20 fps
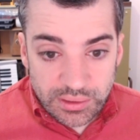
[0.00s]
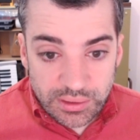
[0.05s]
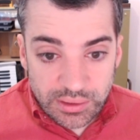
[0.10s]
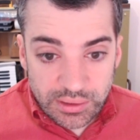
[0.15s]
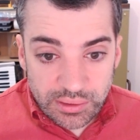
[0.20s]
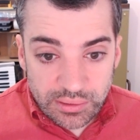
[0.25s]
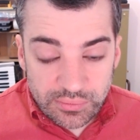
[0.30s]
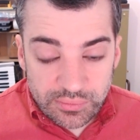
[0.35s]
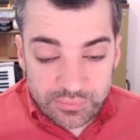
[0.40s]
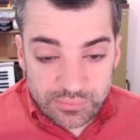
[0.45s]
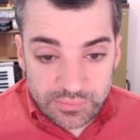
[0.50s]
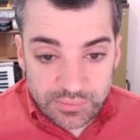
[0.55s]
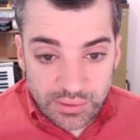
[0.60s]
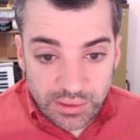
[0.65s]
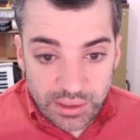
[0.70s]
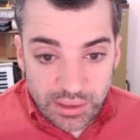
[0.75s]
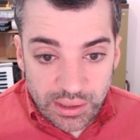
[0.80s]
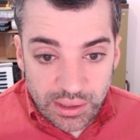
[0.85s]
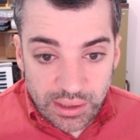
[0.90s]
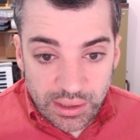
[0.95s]
is
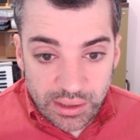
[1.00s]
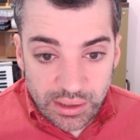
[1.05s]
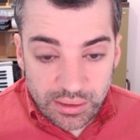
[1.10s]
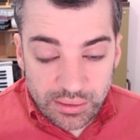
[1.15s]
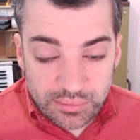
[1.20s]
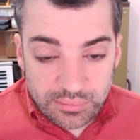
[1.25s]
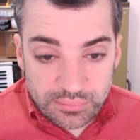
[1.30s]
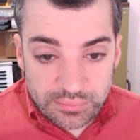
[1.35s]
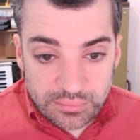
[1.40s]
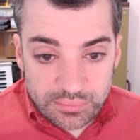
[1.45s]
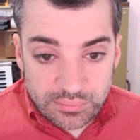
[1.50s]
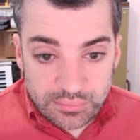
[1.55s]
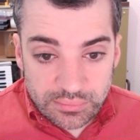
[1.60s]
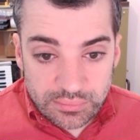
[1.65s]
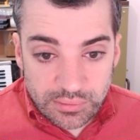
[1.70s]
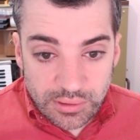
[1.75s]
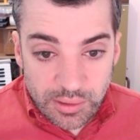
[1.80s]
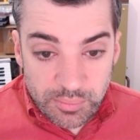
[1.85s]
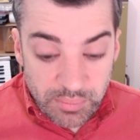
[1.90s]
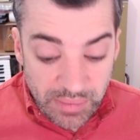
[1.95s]

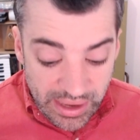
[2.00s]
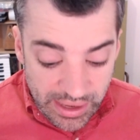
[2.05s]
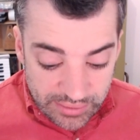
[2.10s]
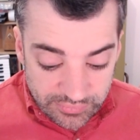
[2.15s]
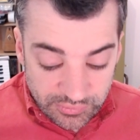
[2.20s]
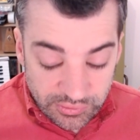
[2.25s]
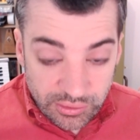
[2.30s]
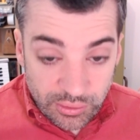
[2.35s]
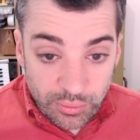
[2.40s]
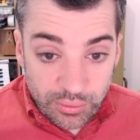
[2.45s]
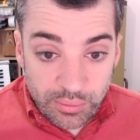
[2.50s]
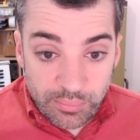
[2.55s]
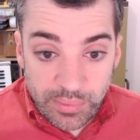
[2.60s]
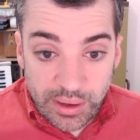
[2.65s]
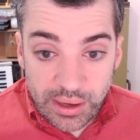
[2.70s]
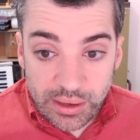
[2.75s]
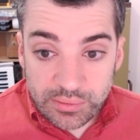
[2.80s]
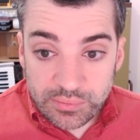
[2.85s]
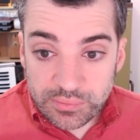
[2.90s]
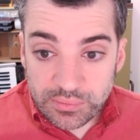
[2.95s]
a mat, a yoga
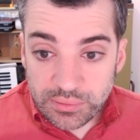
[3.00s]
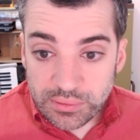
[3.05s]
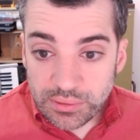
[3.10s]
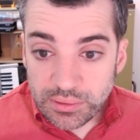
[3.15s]
mat.